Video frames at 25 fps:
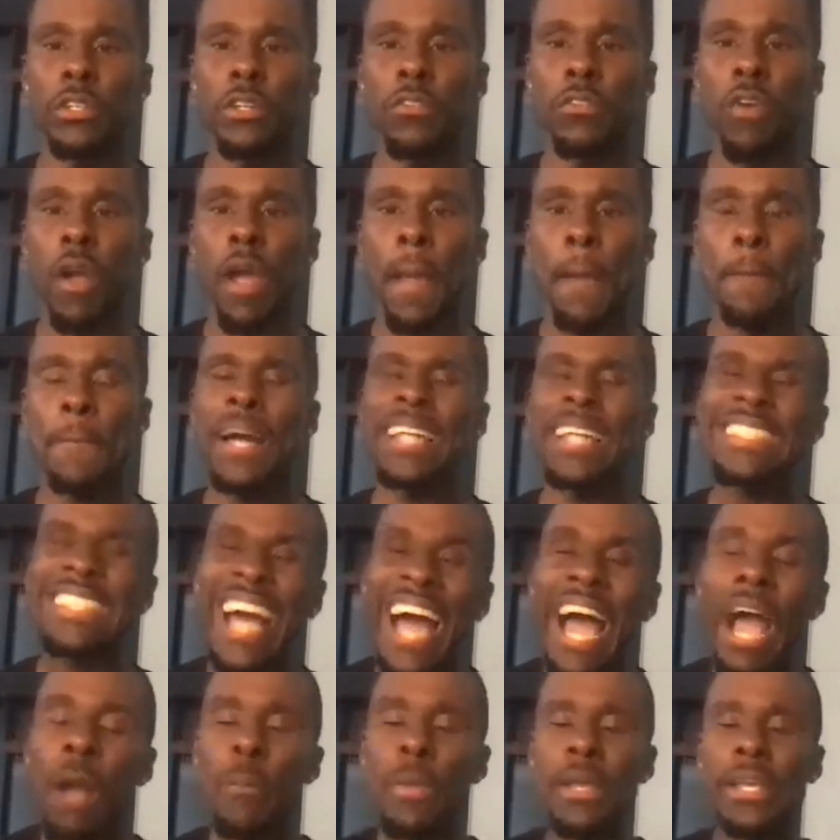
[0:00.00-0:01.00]
Right? By the
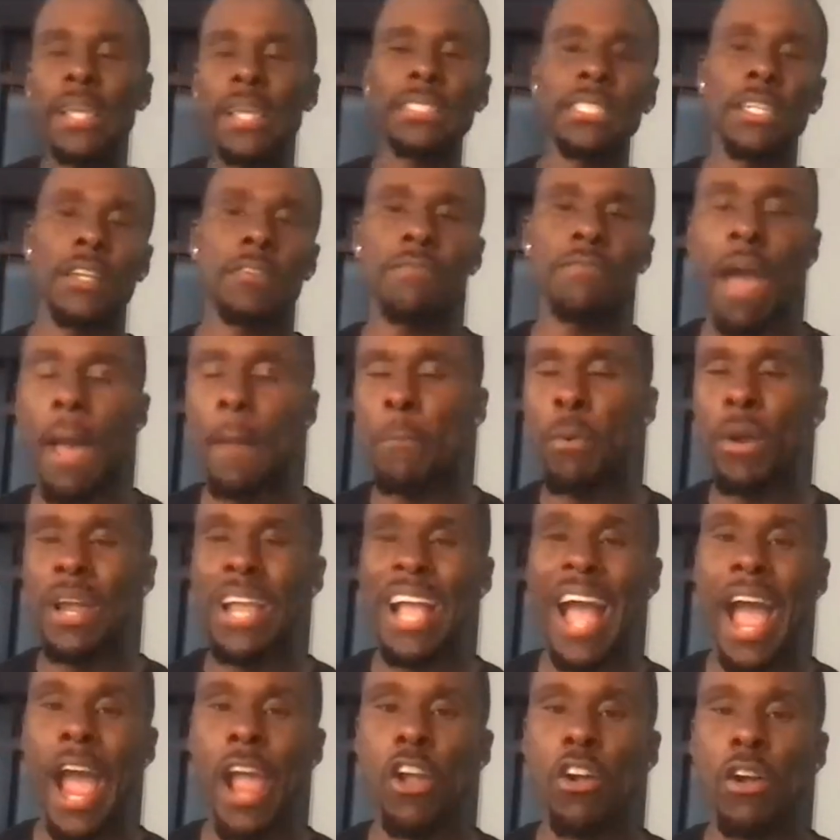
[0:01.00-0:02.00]
time we get to the Vibrate
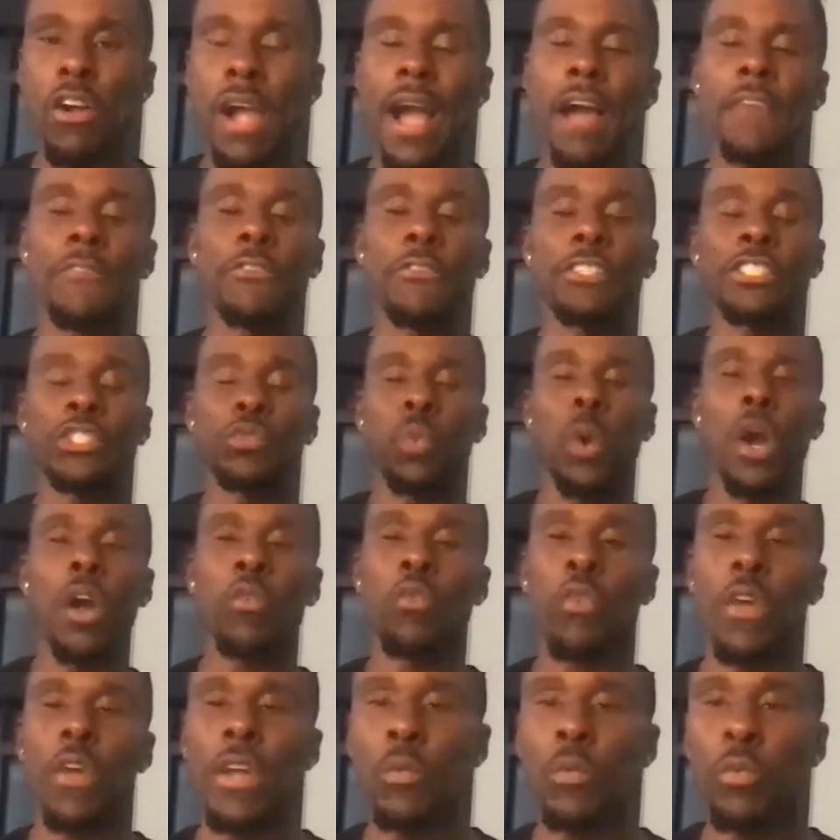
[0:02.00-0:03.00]
Higher Conference, what
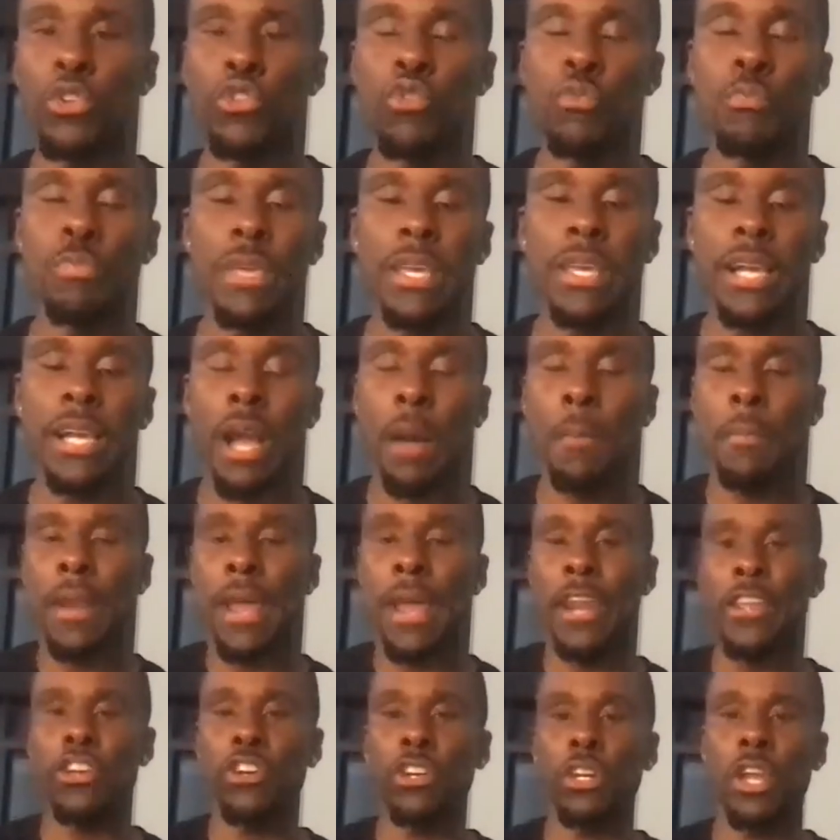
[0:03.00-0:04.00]
rank will you be coming
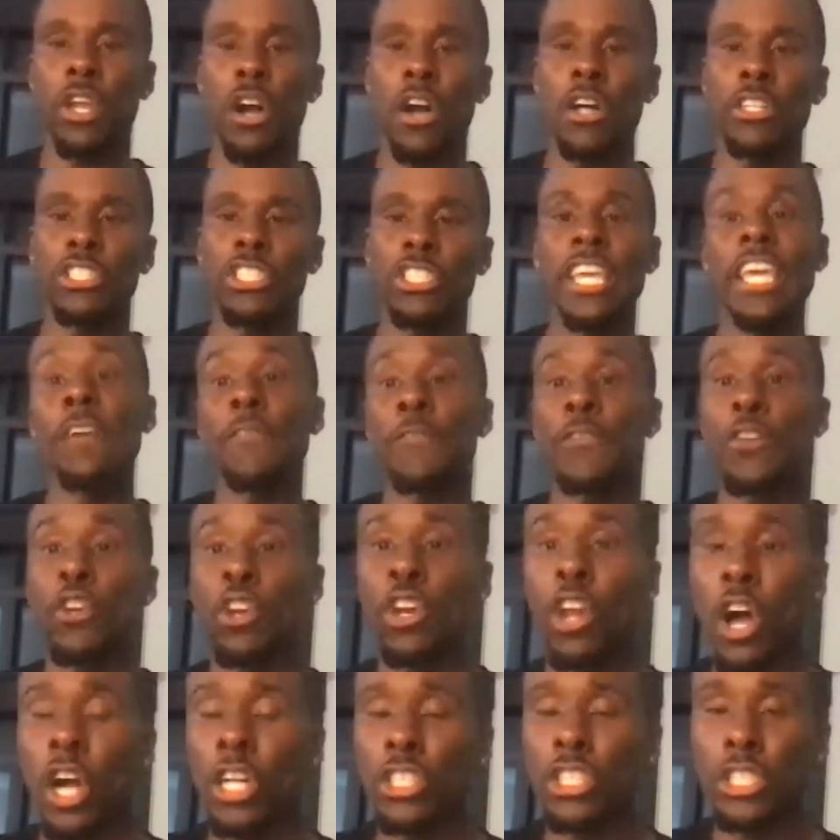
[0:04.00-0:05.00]
out of your launch? If you're
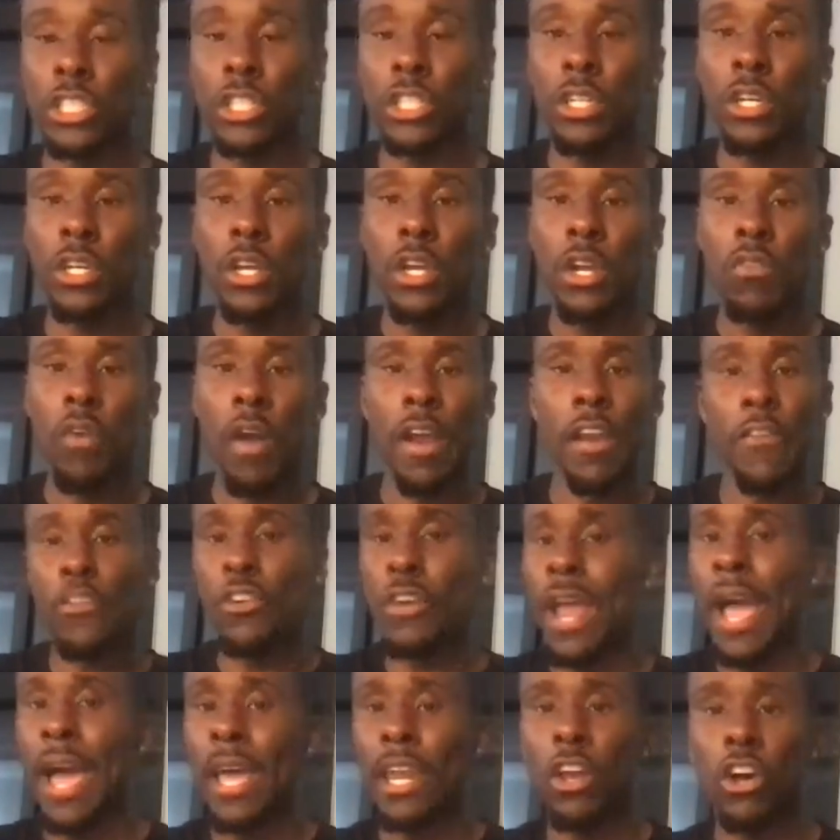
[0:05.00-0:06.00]
launching, right? If you're
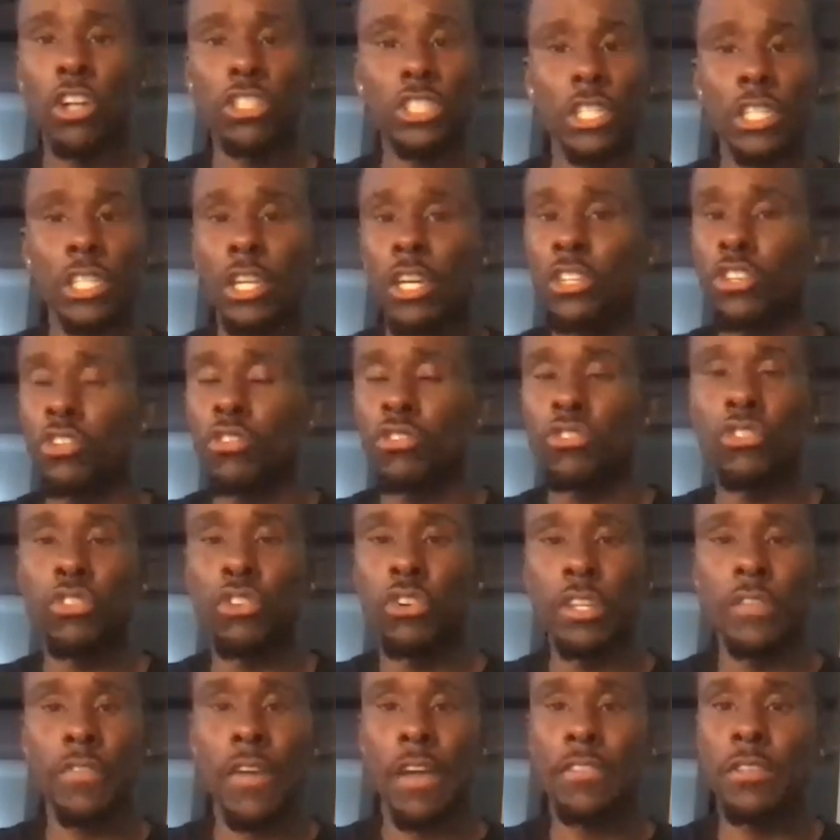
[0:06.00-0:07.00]
not launching, look, you don't
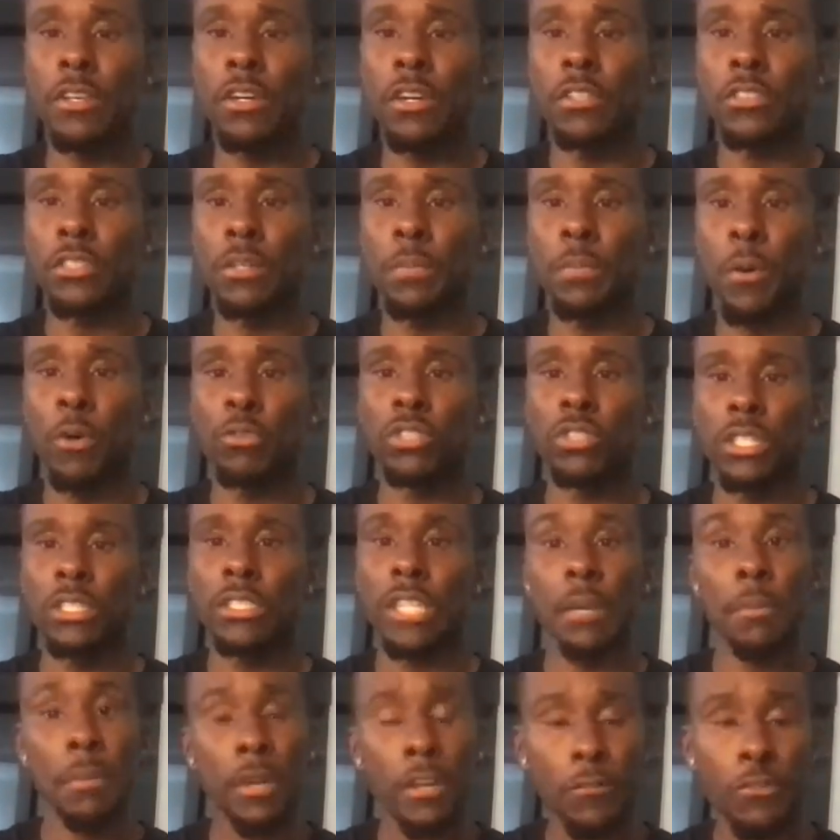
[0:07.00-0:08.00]
even have to post
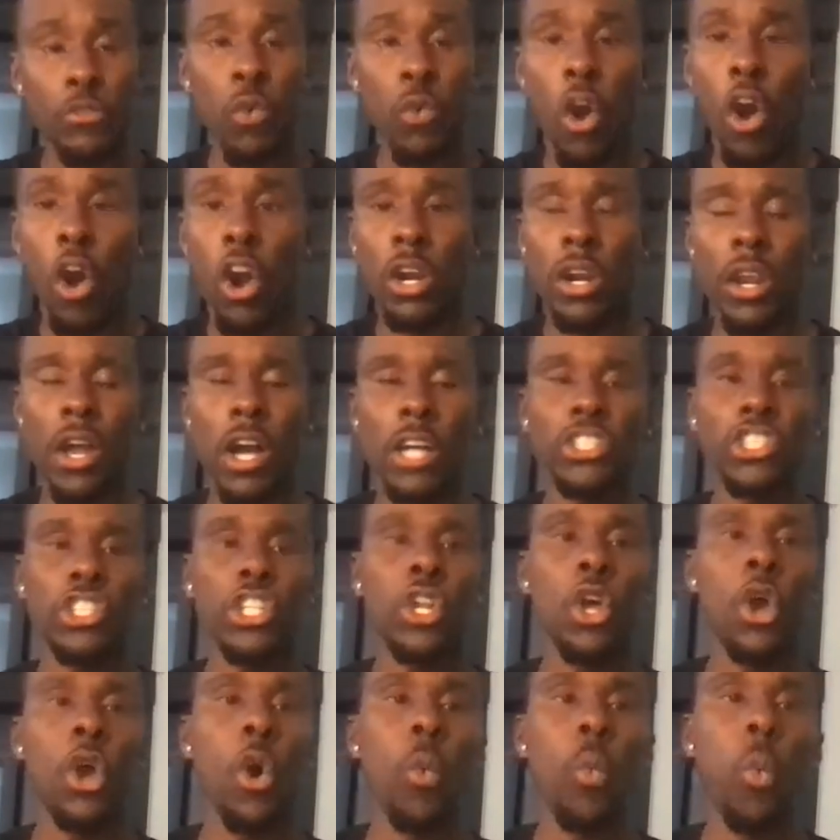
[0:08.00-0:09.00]
anything. But if you are
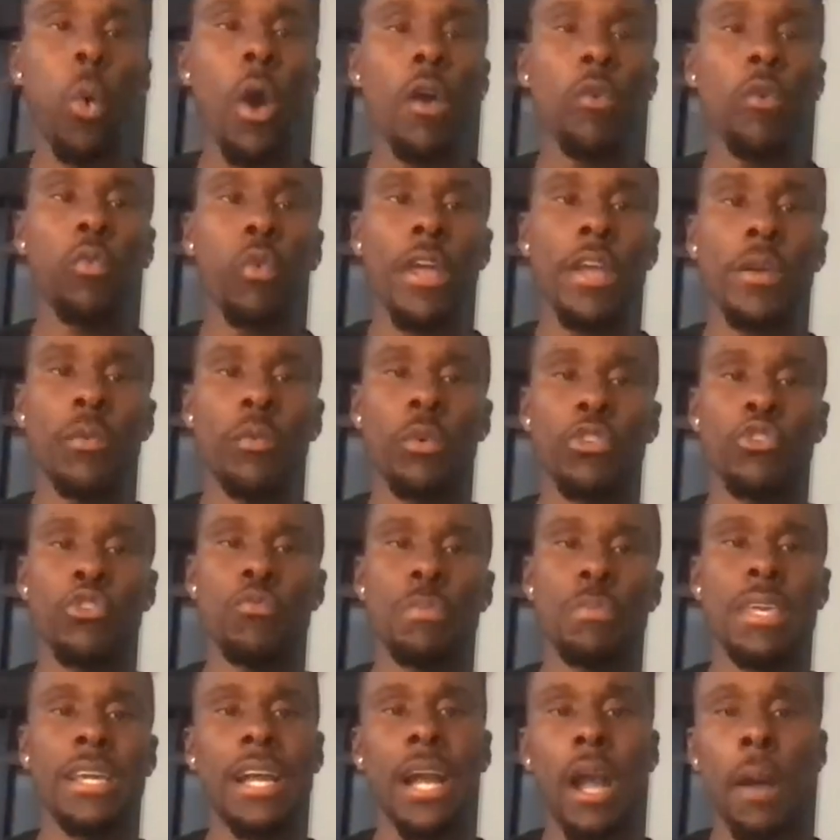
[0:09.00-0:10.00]
launching, what rank will you
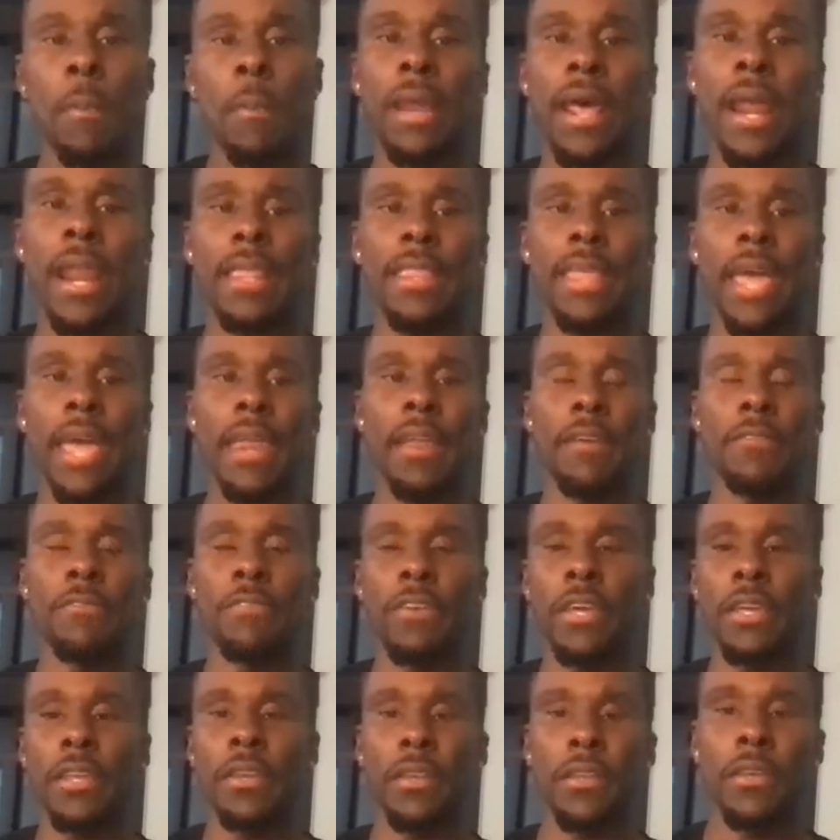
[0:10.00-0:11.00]
be coming out of that
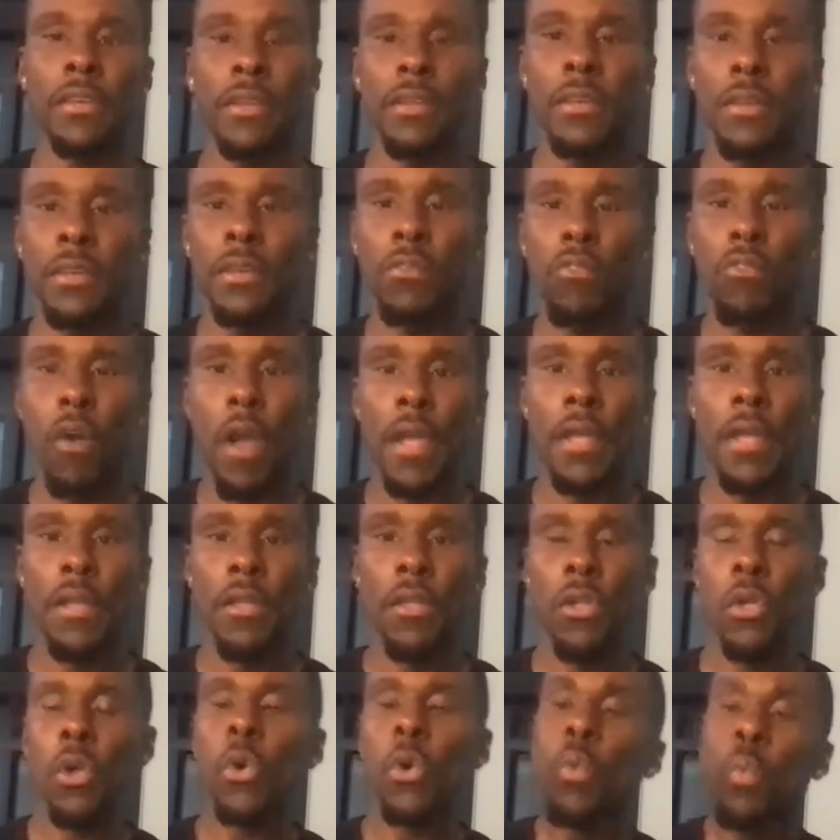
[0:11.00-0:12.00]
event? Right?
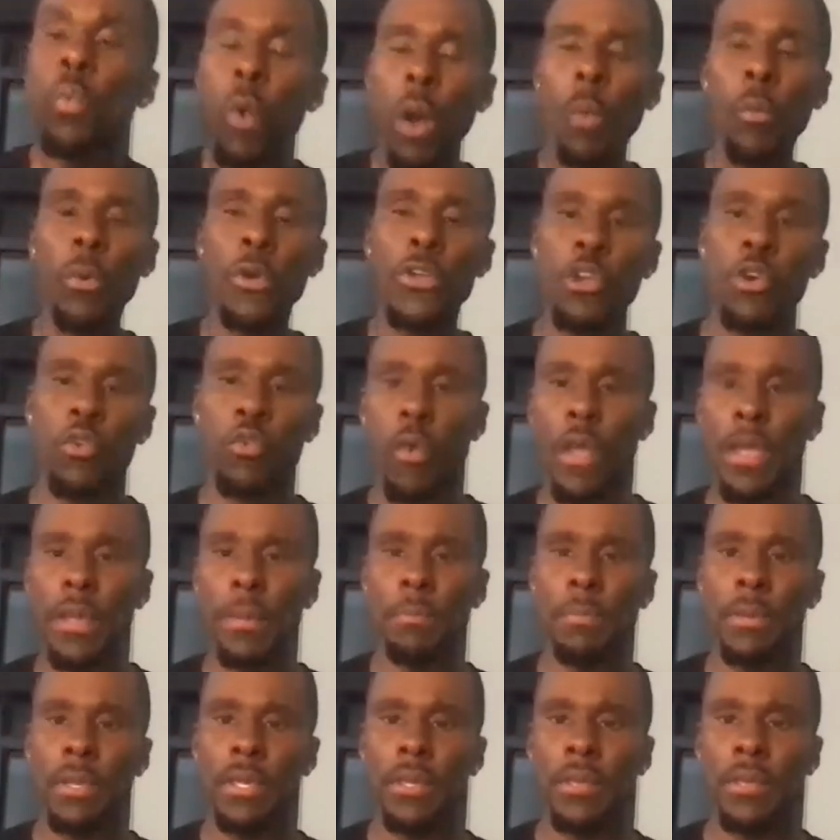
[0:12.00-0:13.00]
What will your rank
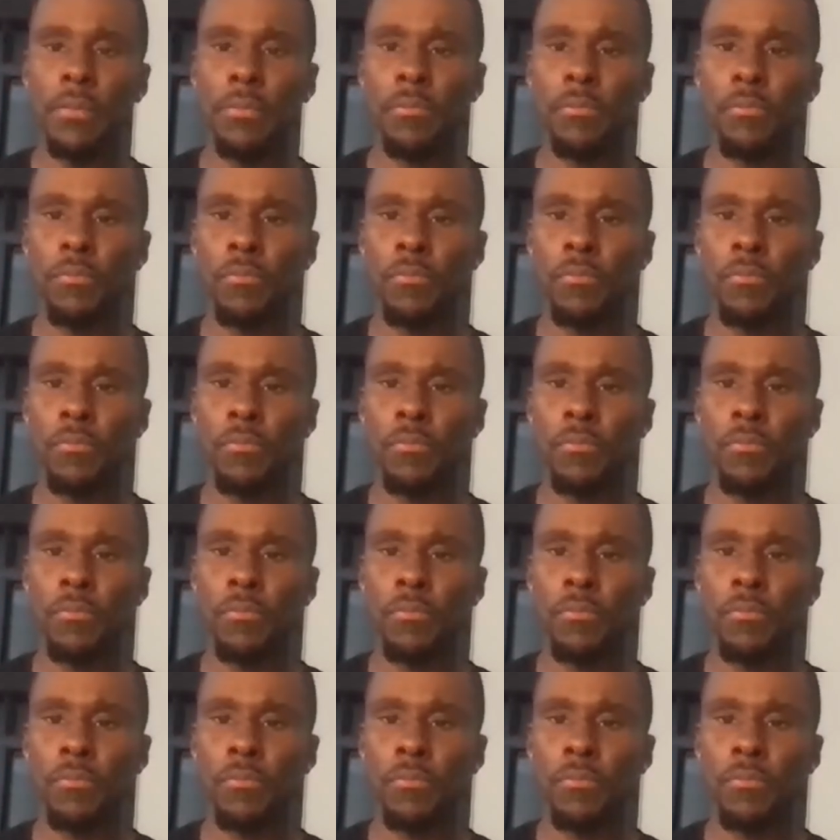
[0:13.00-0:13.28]
be?